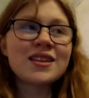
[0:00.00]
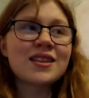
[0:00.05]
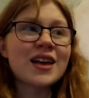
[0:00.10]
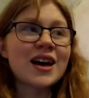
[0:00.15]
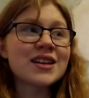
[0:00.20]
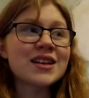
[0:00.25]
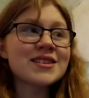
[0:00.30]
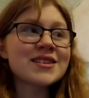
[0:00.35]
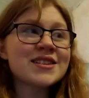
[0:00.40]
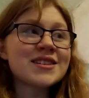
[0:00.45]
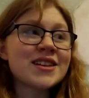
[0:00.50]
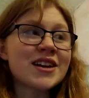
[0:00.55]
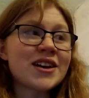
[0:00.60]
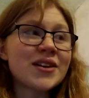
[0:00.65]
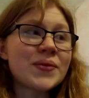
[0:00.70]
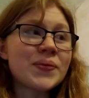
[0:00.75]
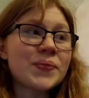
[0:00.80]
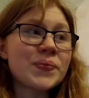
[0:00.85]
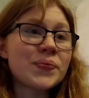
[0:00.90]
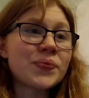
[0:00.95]
That's
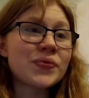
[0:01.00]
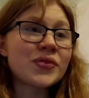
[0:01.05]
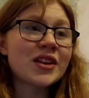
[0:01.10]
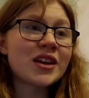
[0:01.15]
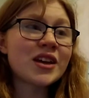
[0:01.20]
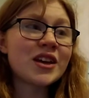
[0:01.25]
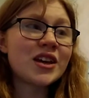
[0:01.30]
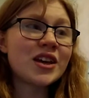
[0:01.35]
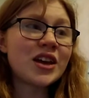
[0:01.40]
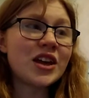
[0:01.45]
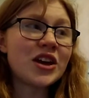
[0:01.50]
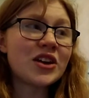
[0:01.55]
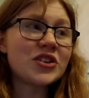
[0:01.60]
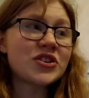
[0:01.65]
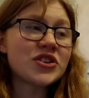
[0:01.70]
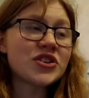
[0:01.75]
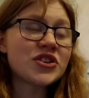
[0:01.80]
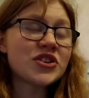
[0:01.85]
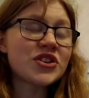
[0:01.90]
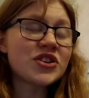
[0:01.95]

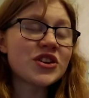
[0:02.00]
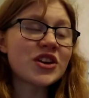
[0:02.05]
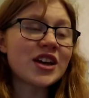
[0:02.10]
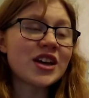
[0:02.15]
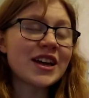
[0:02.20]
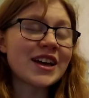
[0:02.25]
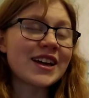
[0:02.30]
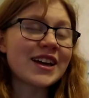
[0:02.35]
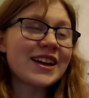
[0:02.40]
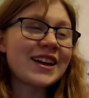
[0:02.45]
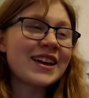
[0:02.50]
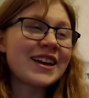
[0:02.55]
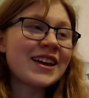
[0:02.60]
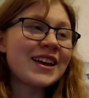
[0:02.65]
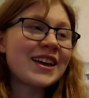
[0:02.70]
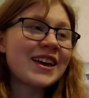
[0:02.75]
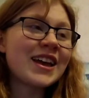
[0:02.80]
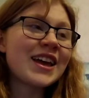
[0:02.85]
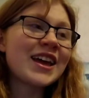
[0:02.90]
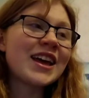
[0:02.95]
just
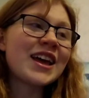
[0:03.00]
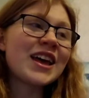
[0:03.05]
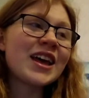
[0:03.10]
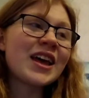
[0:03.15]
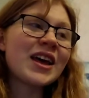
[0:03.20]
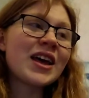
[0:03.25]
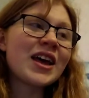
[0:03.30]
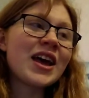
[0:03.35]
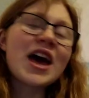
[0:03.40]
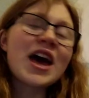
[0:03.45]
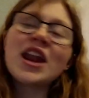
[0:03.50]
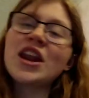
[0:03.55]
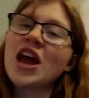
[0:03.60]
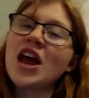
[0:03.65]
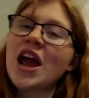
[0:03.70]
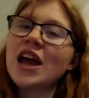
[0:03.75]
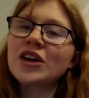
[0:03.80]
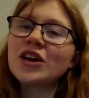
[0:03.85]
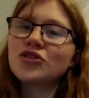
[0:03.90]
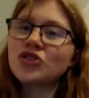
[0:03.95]
an
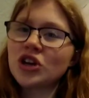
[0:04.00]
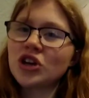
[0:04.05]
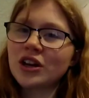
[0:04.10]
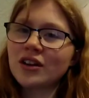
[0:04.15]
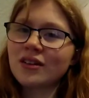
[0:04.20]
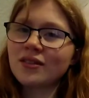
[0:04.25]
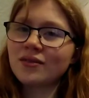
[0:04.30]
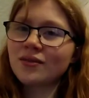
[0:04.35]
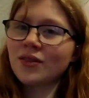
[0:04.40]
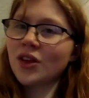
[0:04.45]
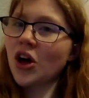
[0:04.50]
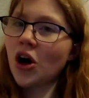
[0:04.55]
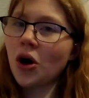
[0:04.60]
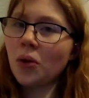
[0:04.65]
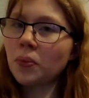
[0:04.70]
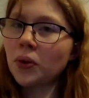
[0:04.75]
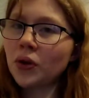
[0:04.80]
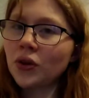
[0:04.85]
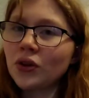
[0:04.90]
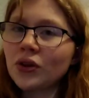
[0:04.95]
aging
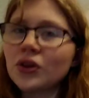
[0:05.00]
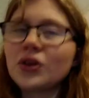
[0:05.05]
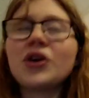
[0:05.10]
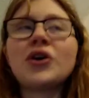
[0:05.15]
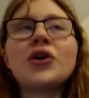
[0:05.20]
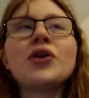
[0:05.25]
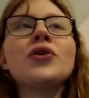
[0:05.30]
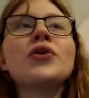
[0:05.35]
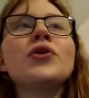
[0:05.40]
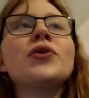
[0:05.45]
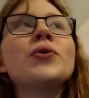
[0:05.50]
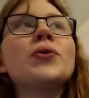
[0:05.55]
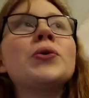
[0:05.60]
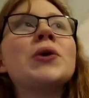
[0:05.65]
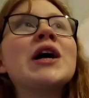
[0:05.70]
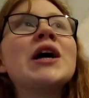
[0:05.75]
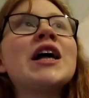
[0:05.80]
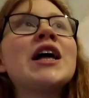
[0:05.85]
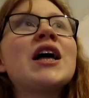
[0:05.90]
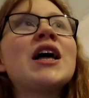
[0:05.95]
couple who
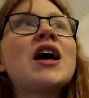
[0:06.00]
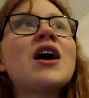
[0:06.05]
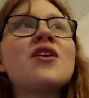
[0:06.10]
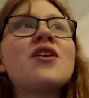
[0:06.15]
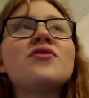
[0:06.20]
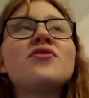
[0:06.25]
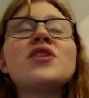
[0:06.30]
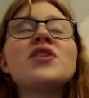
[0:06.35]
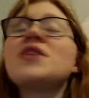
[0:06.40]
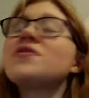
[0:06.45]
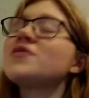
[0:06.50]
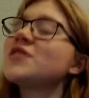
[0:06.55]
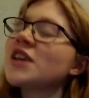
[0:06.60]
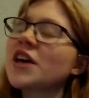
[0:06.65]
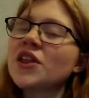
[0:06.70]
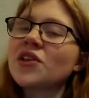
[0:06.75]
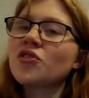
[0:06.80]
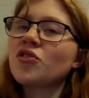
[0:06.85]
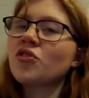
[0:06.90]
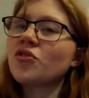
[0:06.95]
have lived
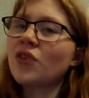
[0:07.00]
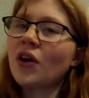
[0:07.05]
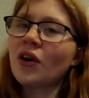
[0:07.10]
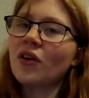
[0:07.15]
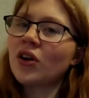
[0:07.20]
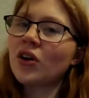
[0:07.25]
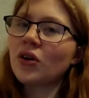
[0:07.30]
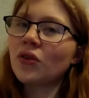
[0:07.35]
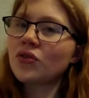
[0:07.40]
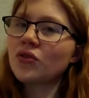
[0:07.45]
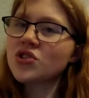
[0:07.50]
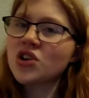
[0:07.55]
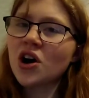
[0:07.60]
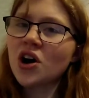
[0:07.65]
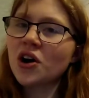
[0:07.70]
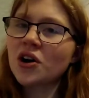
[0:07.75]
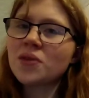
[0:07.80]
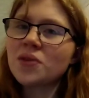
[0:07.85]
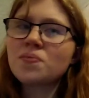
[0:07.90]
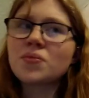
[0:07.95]
together for a very long
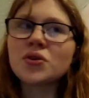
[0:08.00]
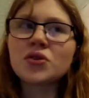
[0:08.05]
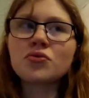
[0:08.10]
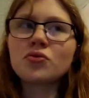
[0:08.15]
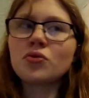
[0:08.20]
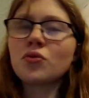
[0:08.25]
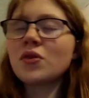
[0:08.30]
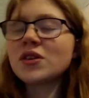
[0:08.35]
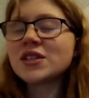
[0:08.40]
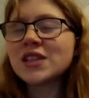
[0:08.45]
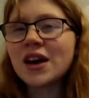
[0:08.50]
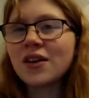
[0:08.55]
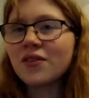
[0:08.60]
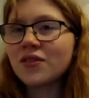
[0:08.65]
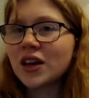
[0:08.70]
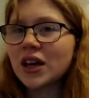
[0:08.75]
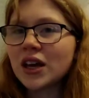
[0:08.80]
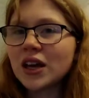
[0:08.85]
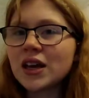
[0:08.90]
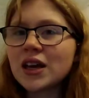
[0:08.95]
time but are always
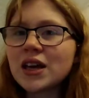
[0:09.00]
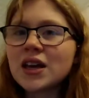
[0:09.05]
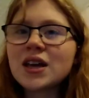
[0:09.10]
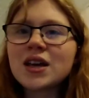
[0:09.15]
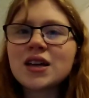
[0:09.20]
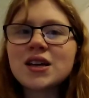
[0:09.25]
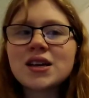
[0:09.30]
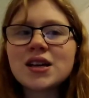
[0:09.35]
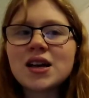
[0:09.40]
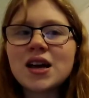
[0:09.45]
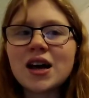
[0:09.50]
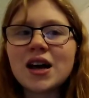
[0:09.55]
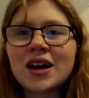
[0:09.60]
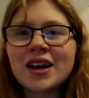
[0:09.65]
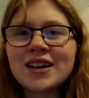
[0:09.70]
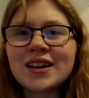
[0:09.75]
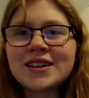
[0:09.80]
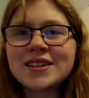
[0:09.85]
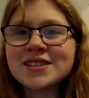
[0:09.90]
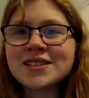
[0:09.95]
having
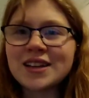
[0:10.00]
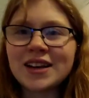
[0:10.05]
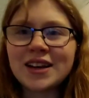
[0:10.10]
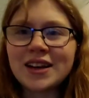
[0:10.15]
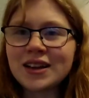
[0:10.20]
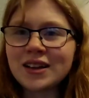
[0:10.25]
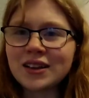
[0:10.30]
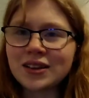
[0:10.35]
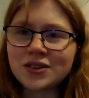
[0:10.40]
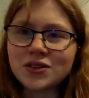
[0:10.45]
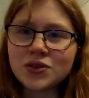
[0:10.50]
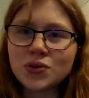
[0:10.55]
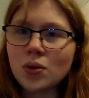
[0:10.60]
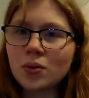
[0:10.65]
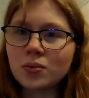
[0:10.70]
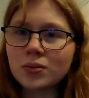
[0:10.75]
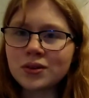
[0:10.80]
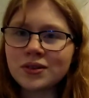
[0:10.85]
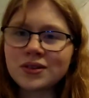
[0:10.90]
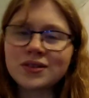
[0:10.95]
silly little
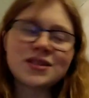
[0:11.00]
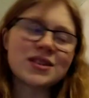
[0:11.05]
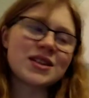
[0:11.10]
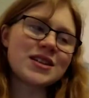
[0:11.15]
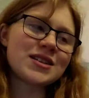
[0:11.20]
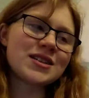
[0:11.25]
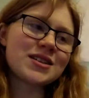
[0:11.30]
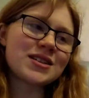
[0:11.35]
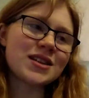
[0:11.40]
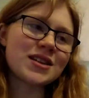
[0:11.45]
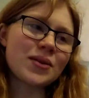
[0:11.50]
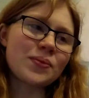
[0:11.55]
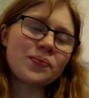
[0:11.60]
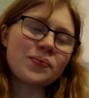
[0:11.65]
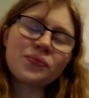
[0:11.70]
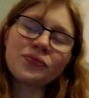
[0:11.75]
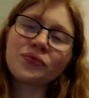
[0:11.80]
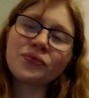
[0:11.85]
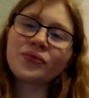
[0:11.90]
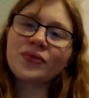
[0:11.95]
squabbles. It's
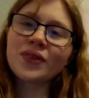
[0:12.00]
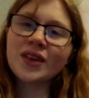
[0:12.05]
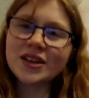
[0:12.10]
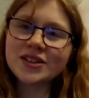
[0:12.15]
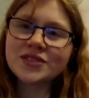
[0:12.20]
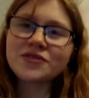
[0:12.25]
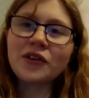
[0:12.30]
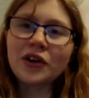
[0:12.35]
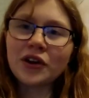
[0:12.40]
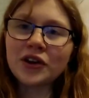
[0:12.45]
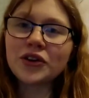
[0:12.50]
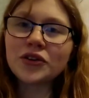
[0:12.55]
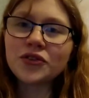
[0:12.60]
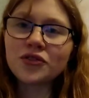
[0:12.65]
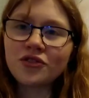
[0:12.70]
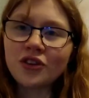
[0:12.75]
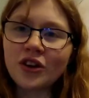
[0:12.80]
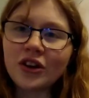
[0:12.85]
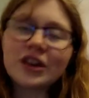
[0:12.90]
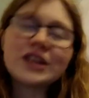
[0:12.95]
very good
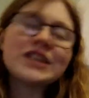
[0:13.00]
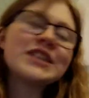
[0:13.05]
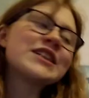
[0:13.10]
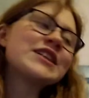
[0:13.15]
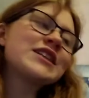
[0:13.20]
fun.